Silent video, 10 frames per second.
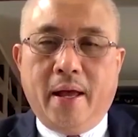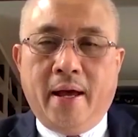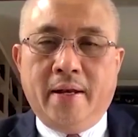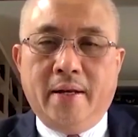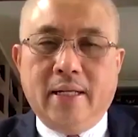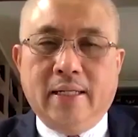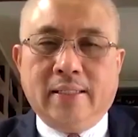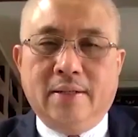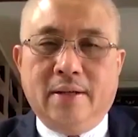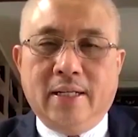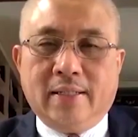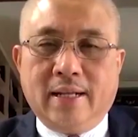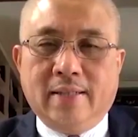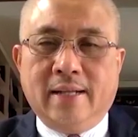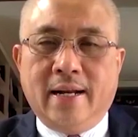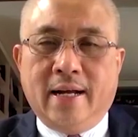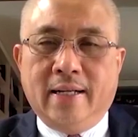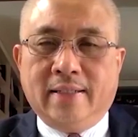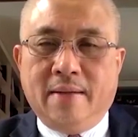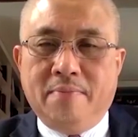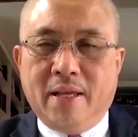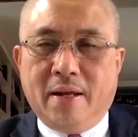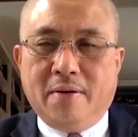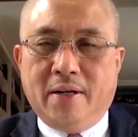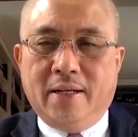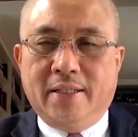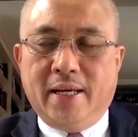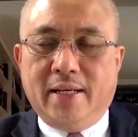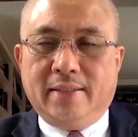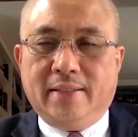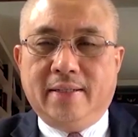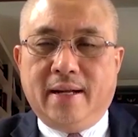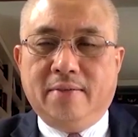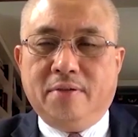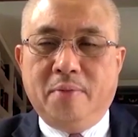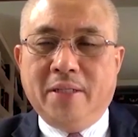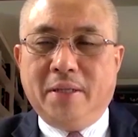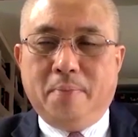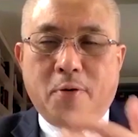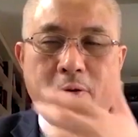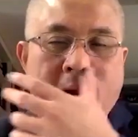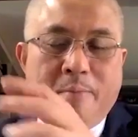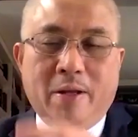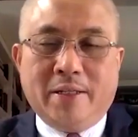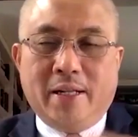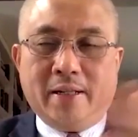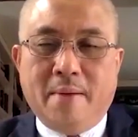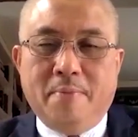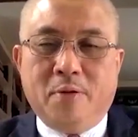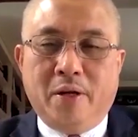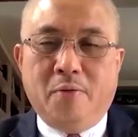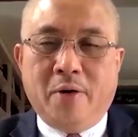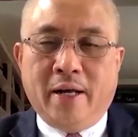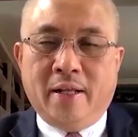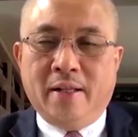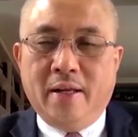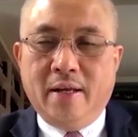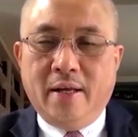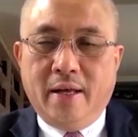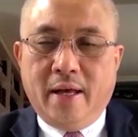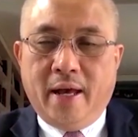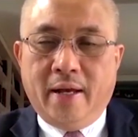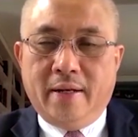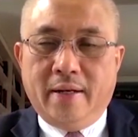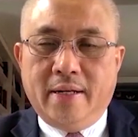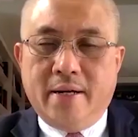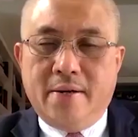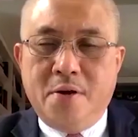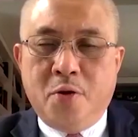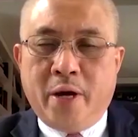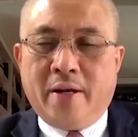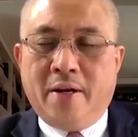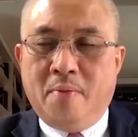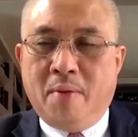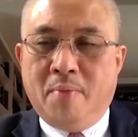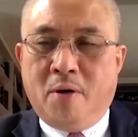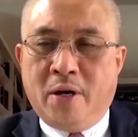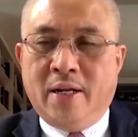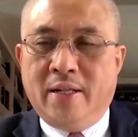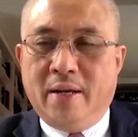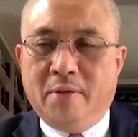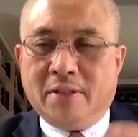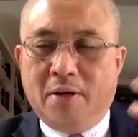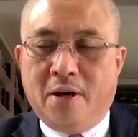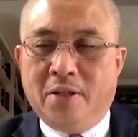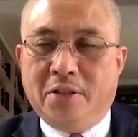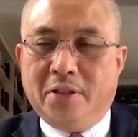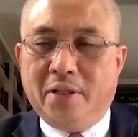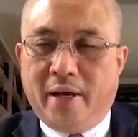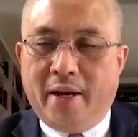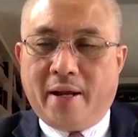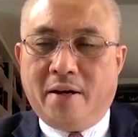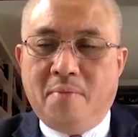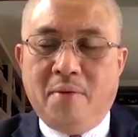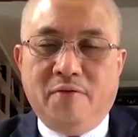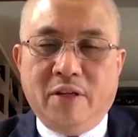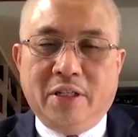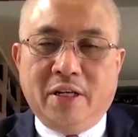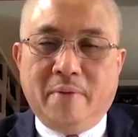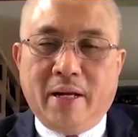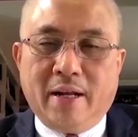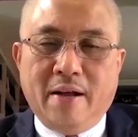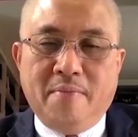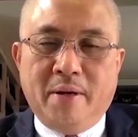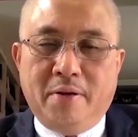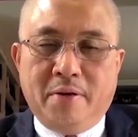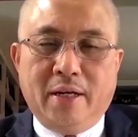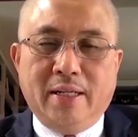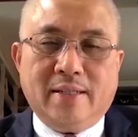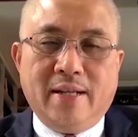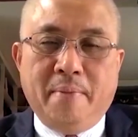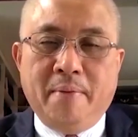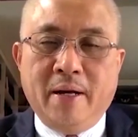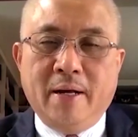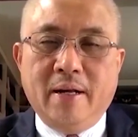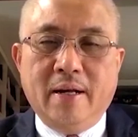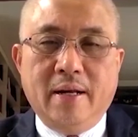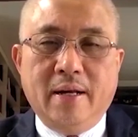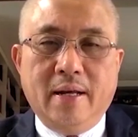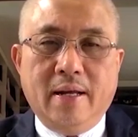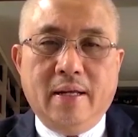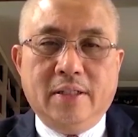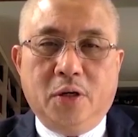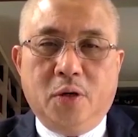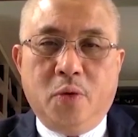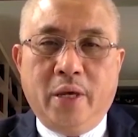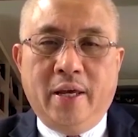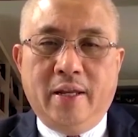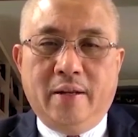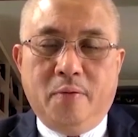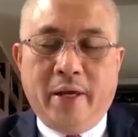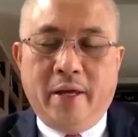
And it's not just Khazanah. There's something called the GLC Transformation Program, which I'll come to in a while. And the new economic model that was launched, an economic vision by the government during this time. So we